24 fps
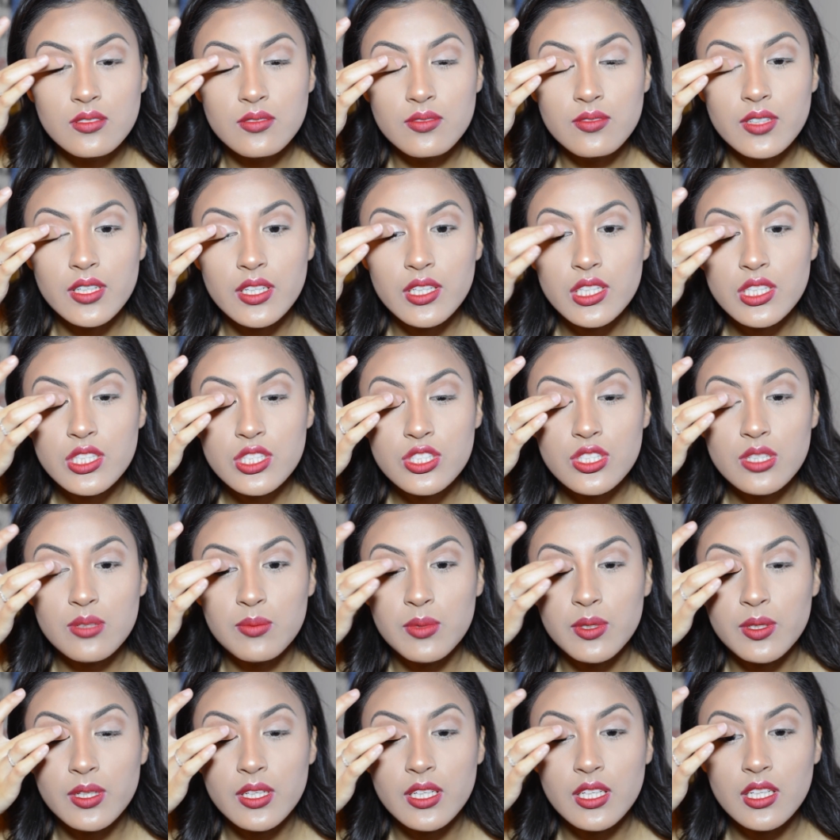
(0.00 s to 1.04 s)
very
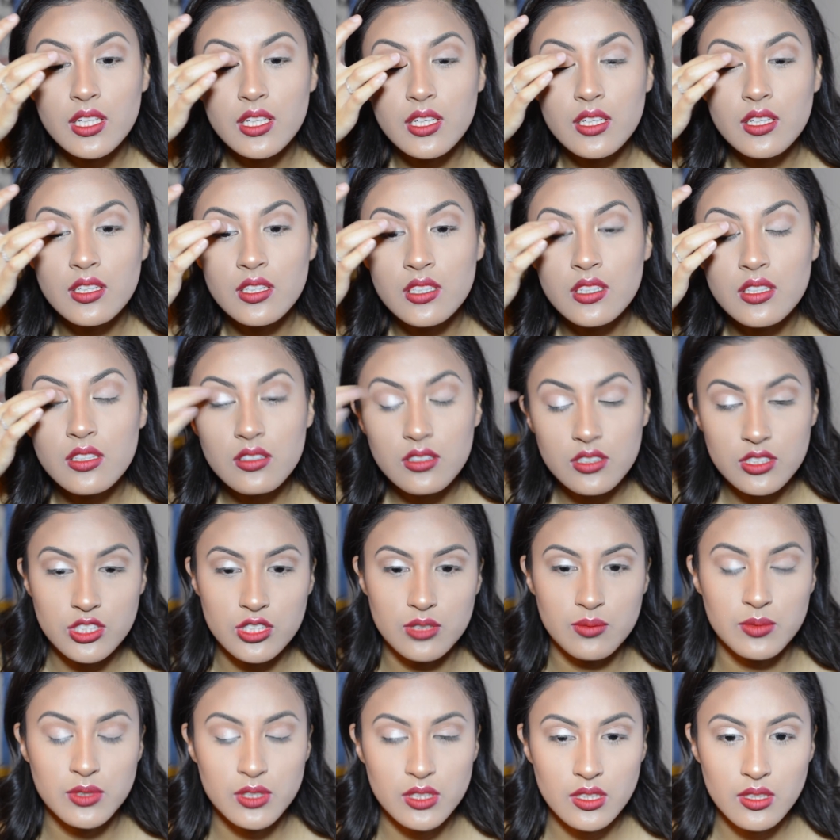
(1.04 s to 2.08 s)
shimmery. Not
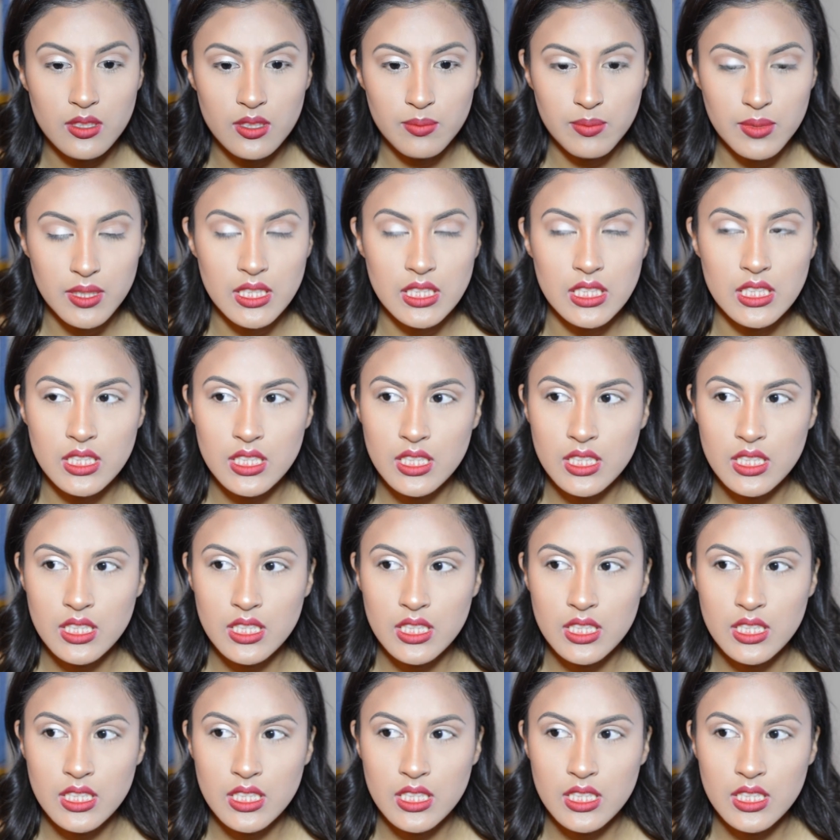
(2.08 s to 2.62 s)
shimmery, but